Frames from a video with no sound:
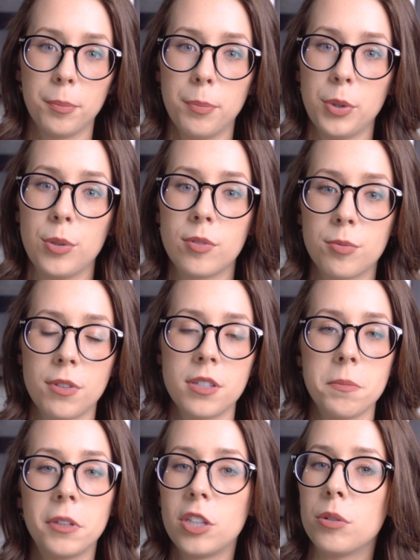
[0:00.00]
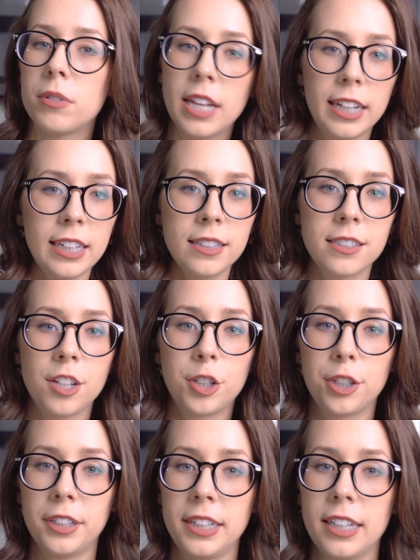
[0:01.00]
boots with some cute leggings
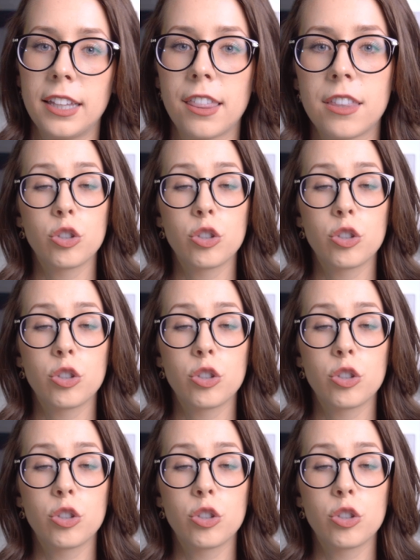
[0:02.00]
underneath.